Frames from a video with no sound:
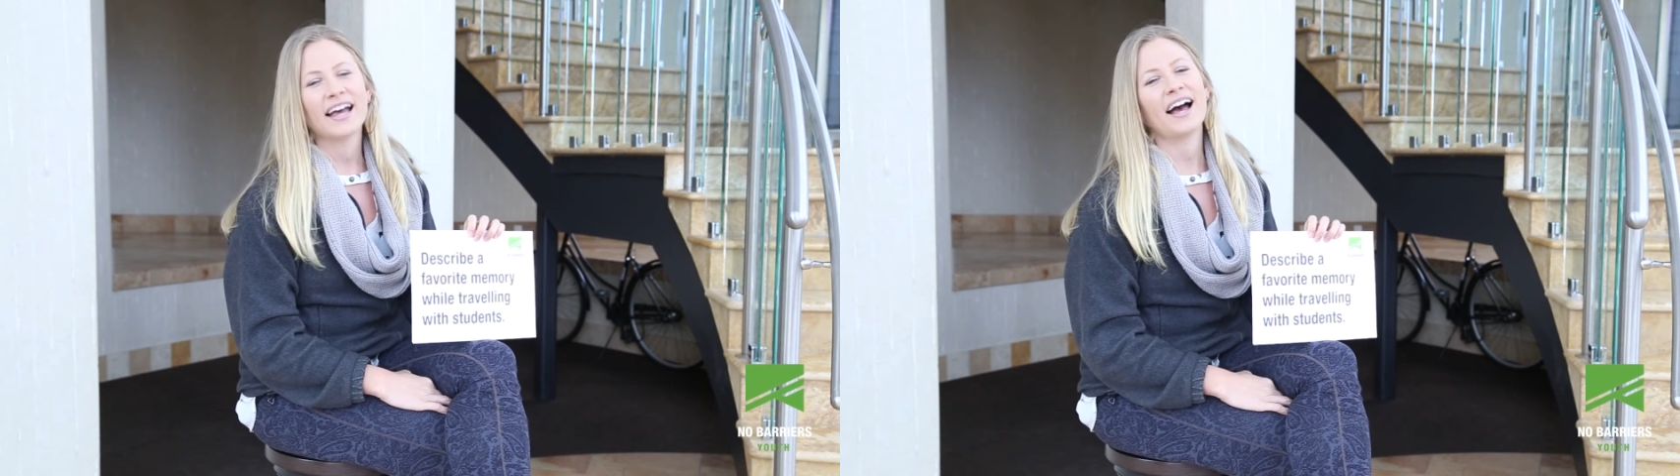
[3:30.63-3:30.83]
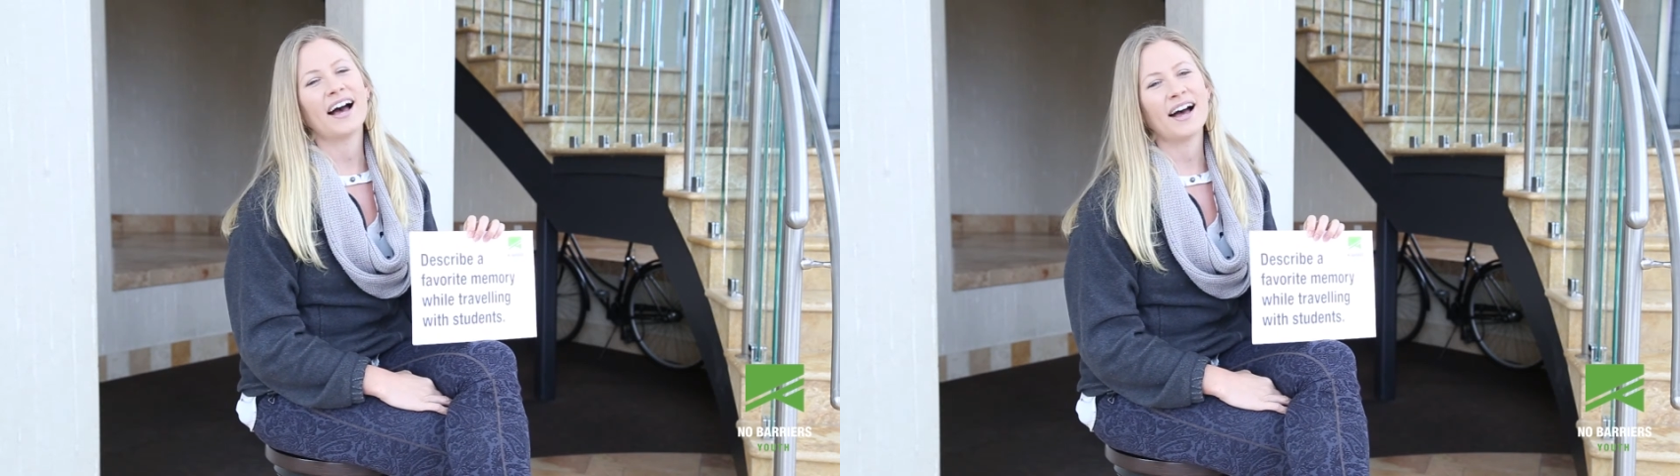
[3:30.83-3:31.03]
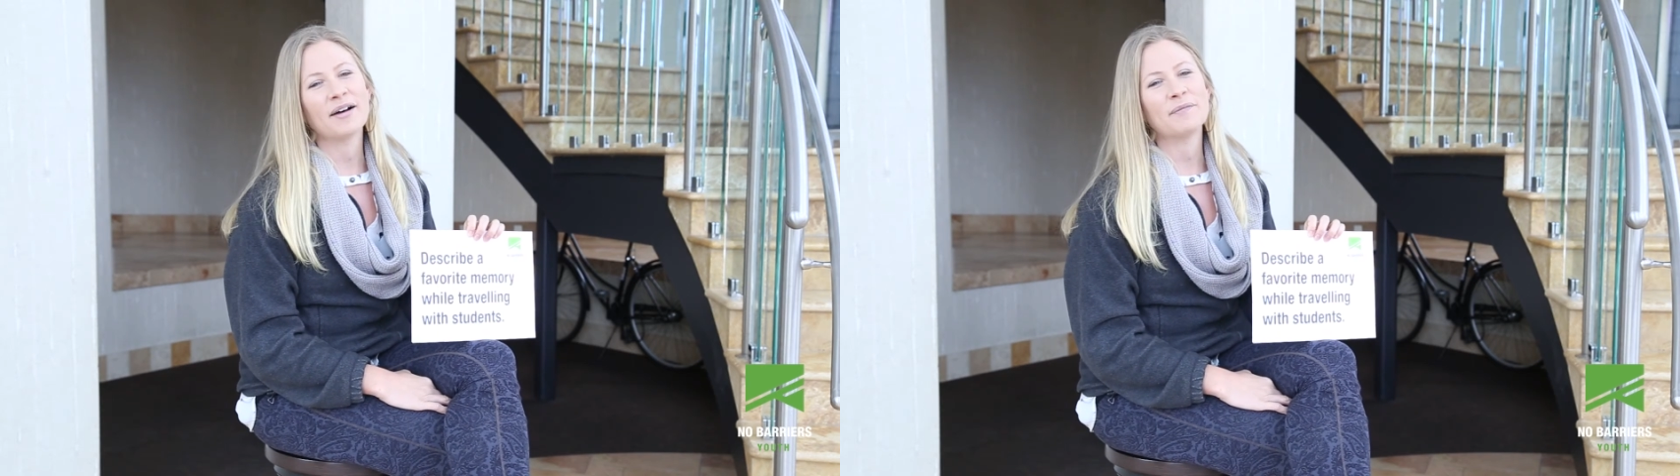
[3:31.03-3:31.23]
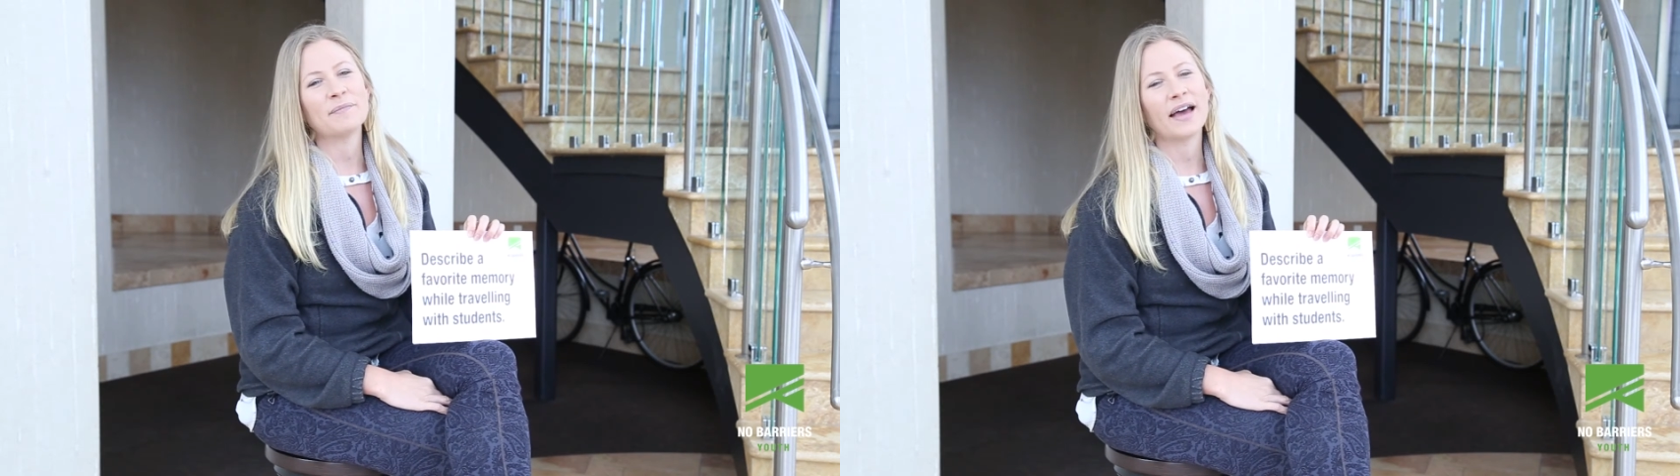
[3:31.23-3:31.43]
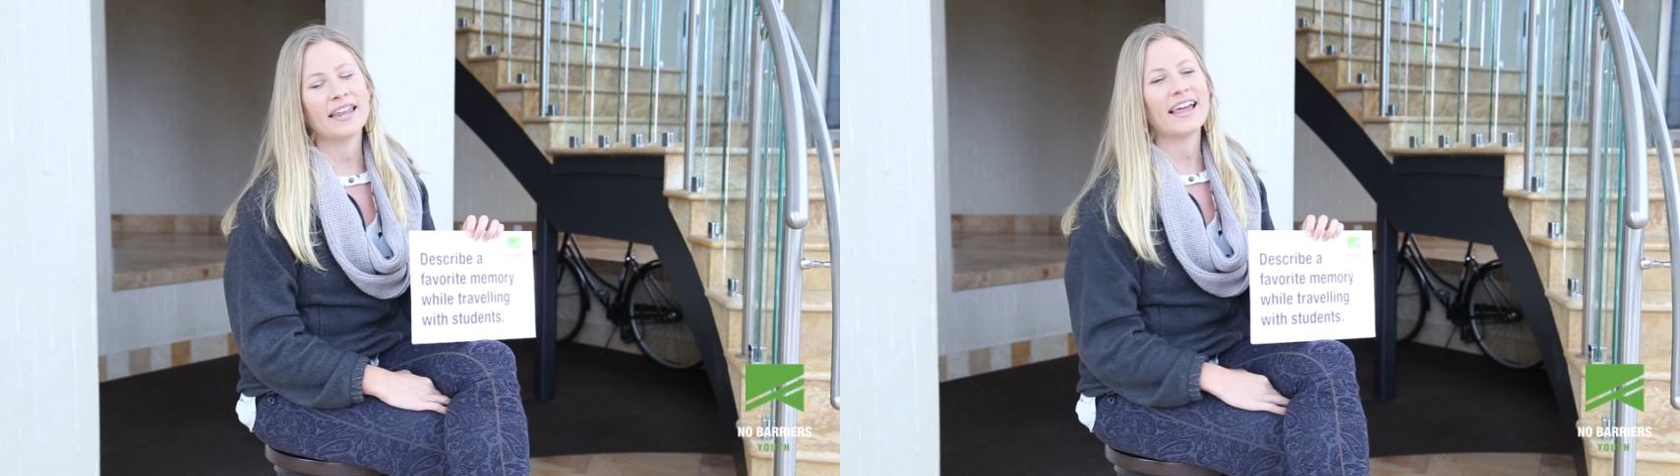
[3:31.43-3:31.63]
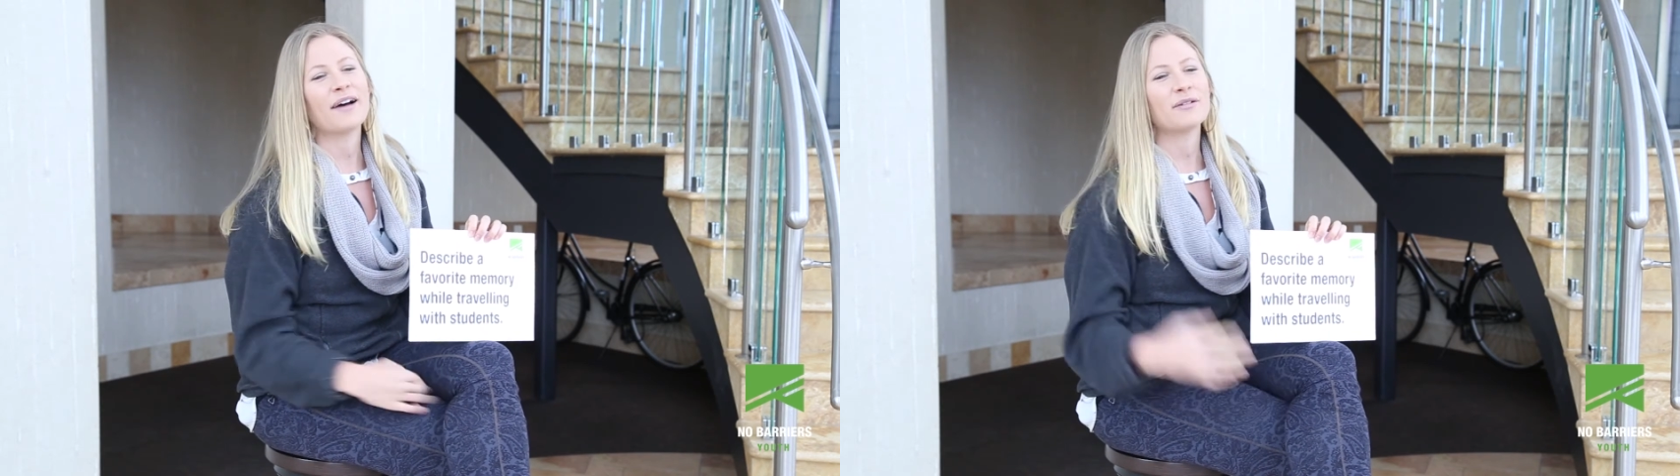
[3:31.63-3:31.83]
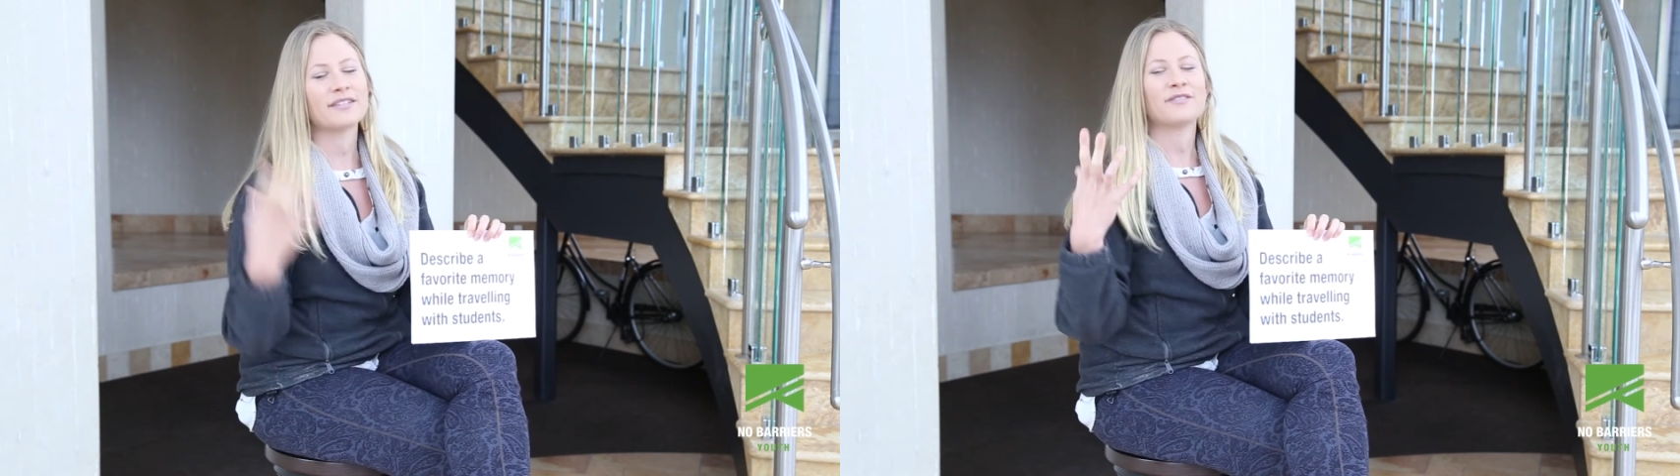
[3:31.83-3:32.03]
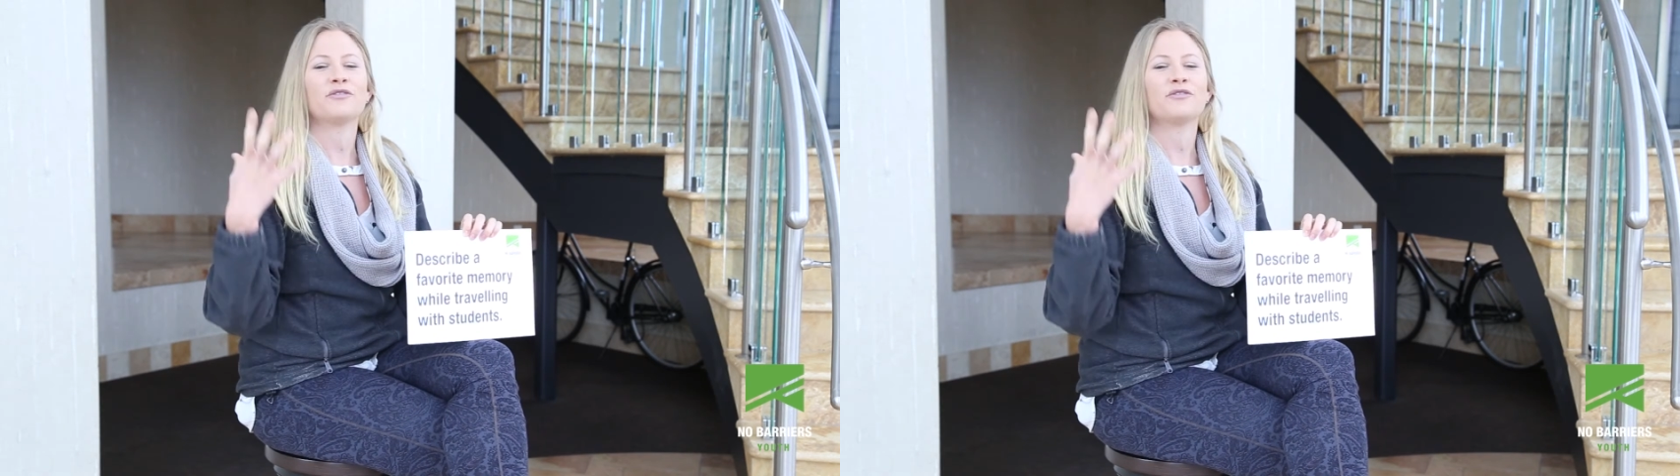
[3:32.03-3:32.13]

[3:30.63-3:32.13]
Um, and that was